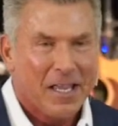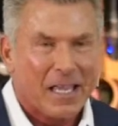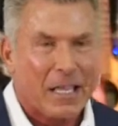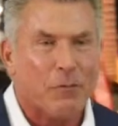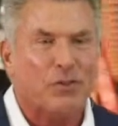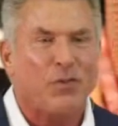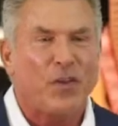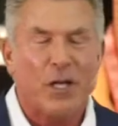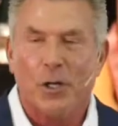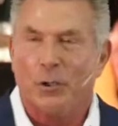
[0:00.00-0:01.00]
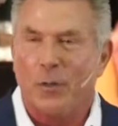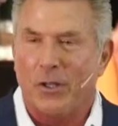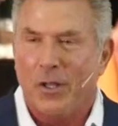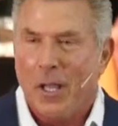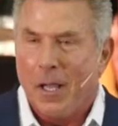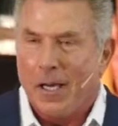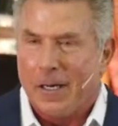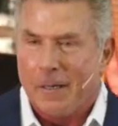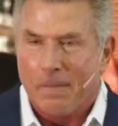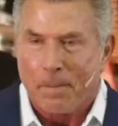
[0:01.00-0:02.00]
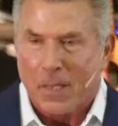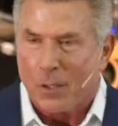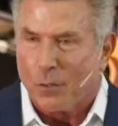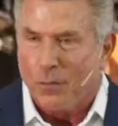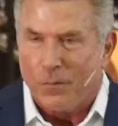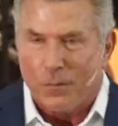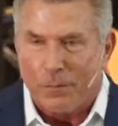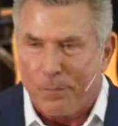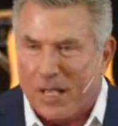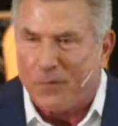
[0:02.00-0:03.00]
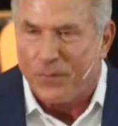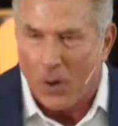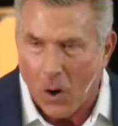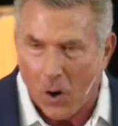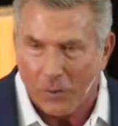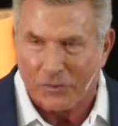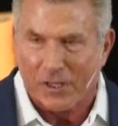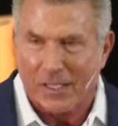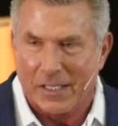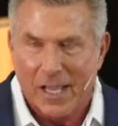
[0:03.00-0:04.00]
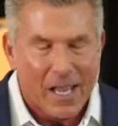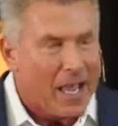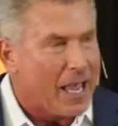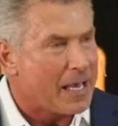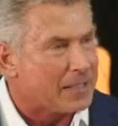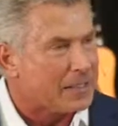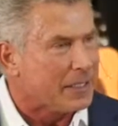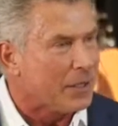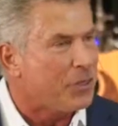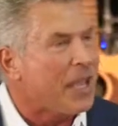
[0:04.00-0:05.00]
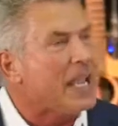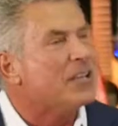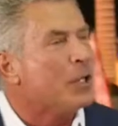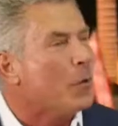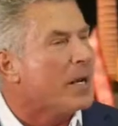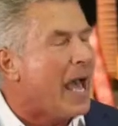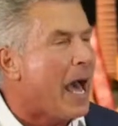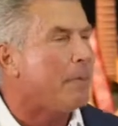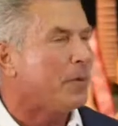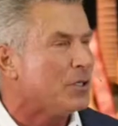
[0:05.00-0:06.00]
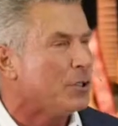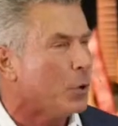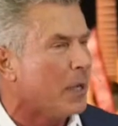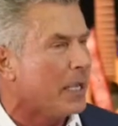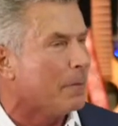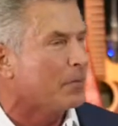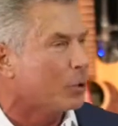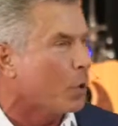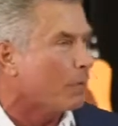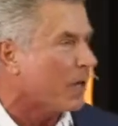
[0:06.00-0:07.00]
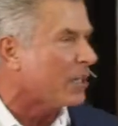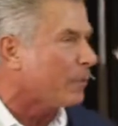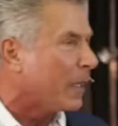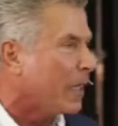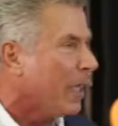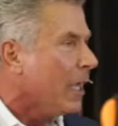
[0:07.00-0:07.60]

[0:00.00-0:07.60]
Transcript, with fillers: He was filled with, um, you know, pitfalls and, and uh, things that would happen to him. So it brings me